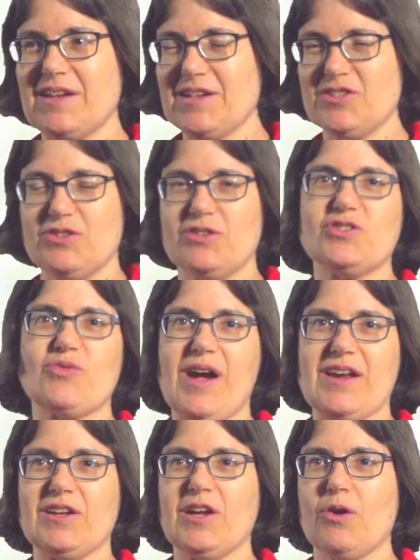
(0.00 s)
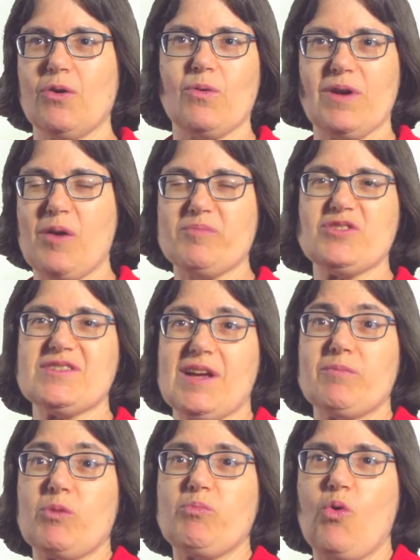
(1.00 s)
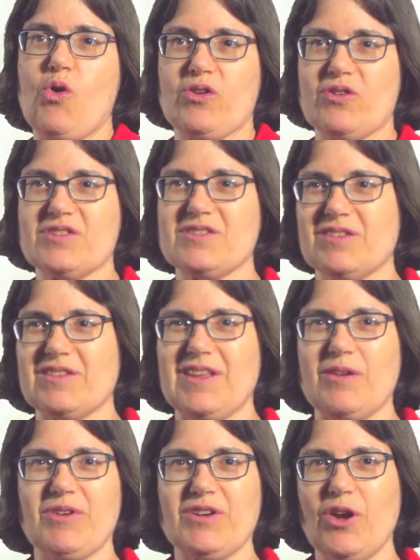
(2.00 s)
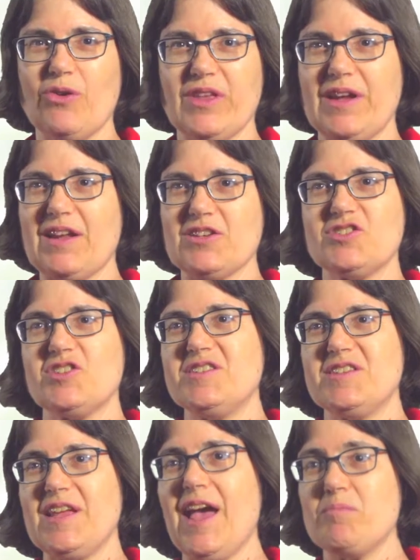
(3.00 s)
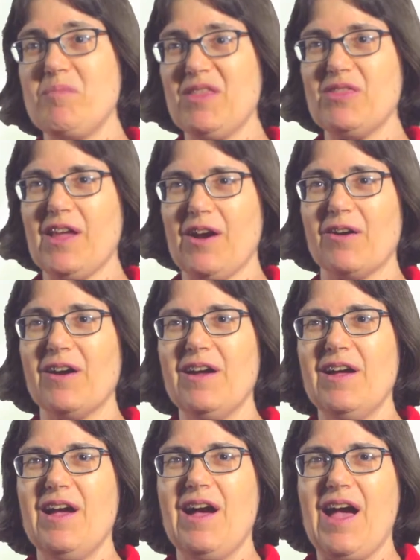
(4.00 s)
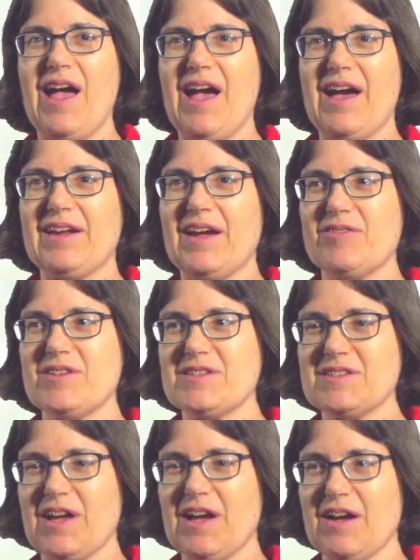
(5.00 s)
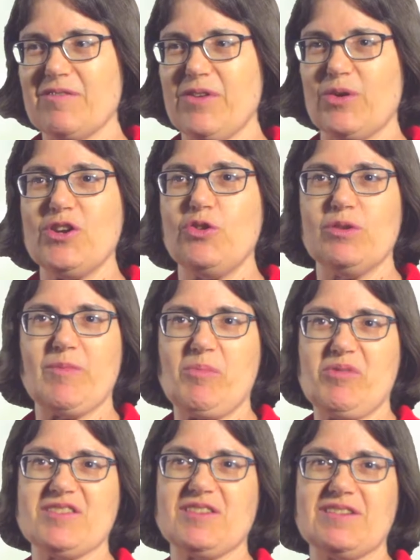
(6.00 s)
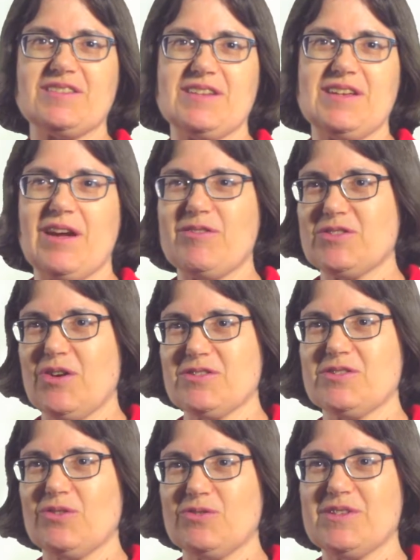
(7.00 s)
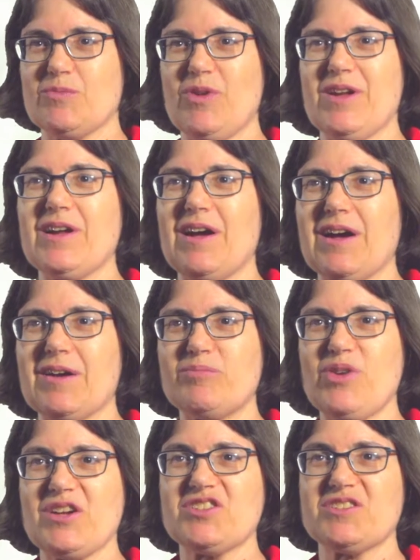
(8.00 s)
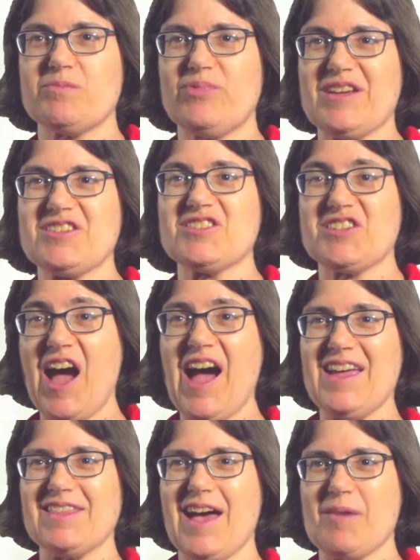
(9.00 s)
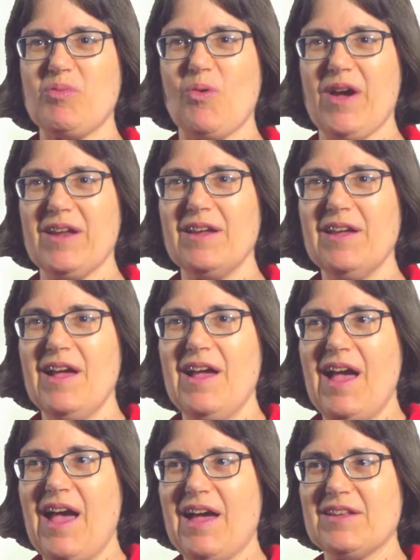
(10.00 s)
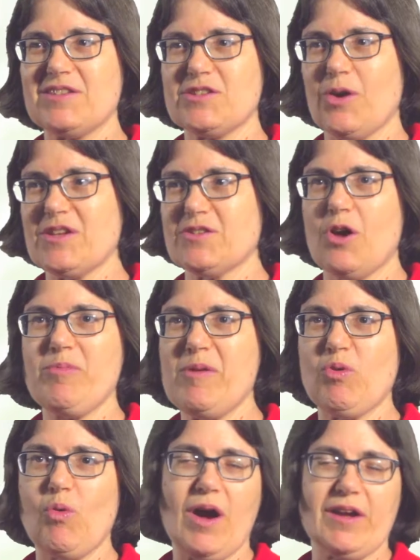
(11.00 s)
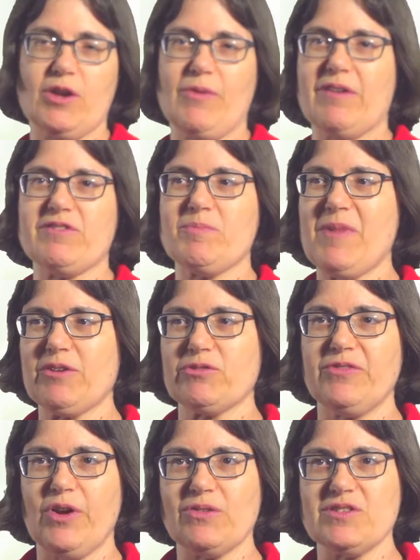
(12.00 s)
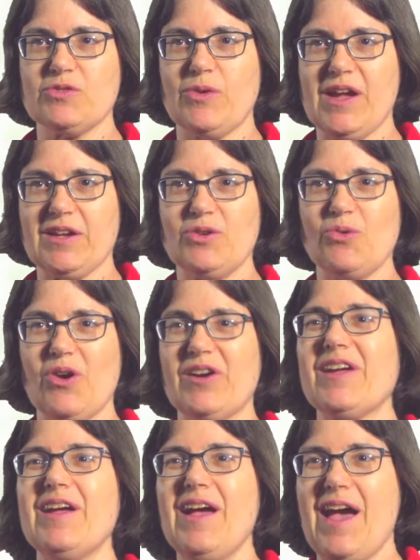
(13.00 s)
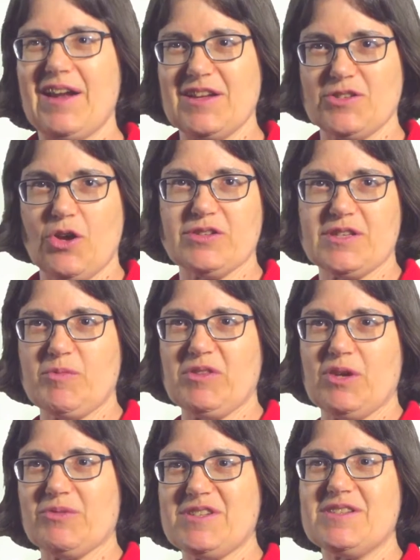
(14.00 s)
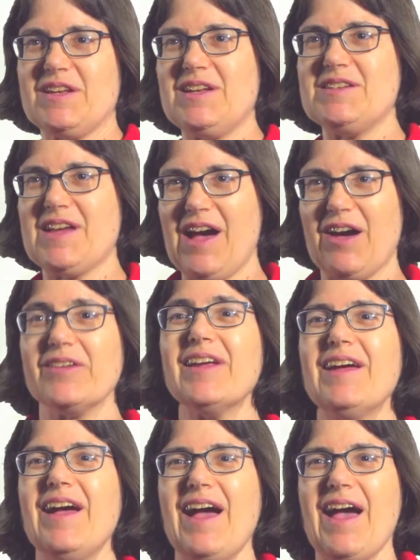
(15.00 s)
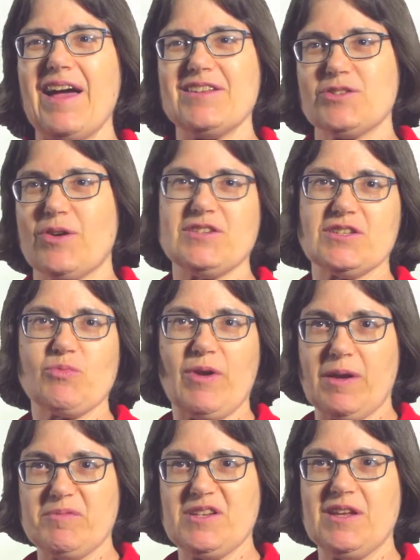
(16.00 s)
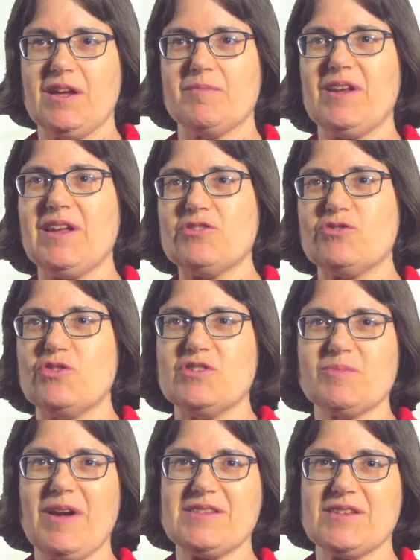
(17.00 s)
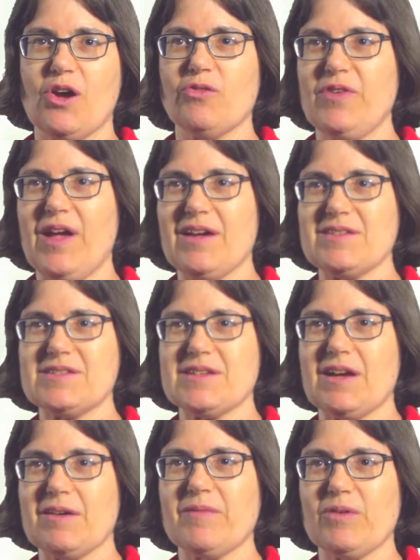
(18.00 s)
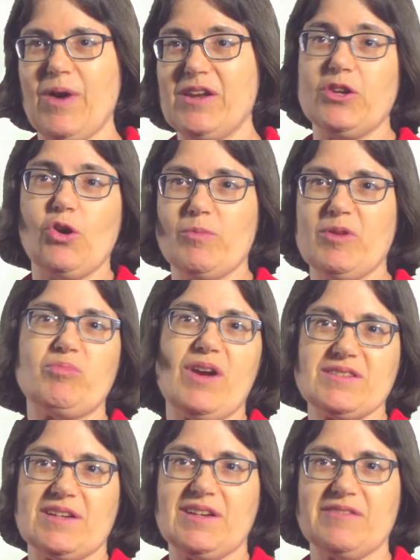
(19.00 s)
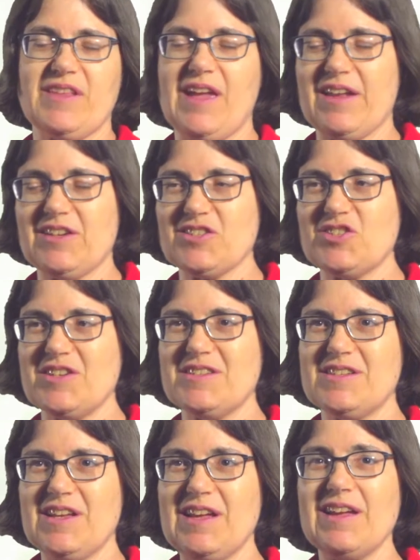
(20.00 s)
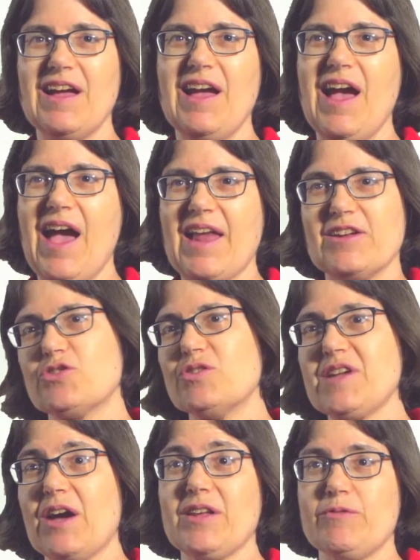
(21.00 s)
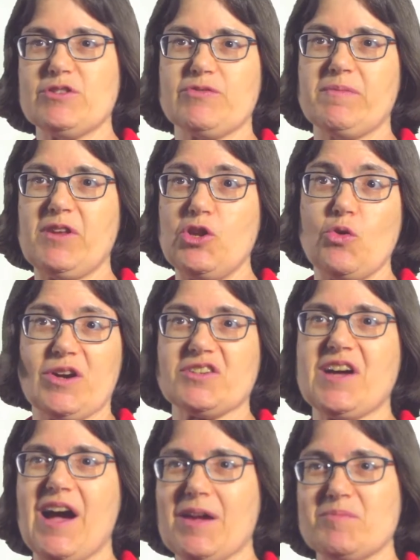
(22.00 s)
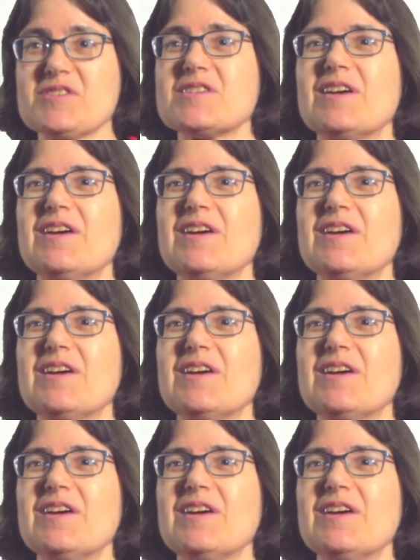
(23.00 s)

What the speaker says: that I should try to go up to some reporter so that they would know that NSGC had been there. And I was very new in my presidency. I was also somewhat press shy at that point. And so I saw people walking around with microphones who I ignored, and I saw someone that was sitting down. And so I just went up to him and introduced myself as Wendy Ullman, president of the NSGC, and it turned out he was from the New York Times.